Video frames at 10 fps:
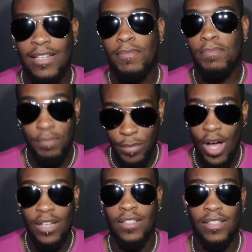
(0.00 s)
As a
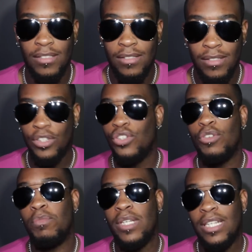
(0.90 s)
person, you
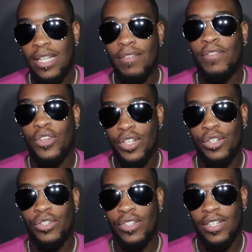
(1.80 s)
should be there for your
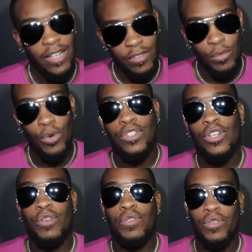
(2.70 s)
children. Even more
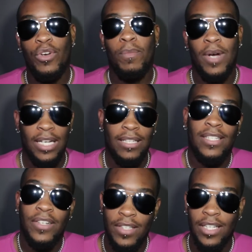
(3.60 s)
so if you've got money.
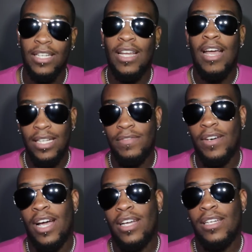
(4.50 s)
Seriously,
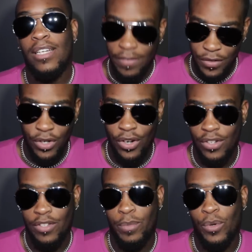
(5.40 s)
Levi, if you're not going
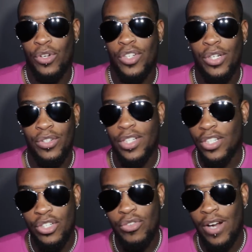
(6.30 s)
to support your children,
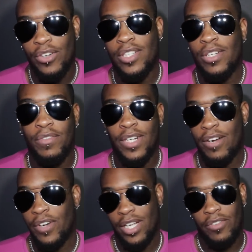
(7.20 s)
just drown yourself in
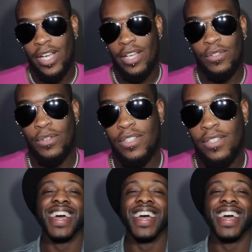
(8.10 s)
that reggae reggae sauce.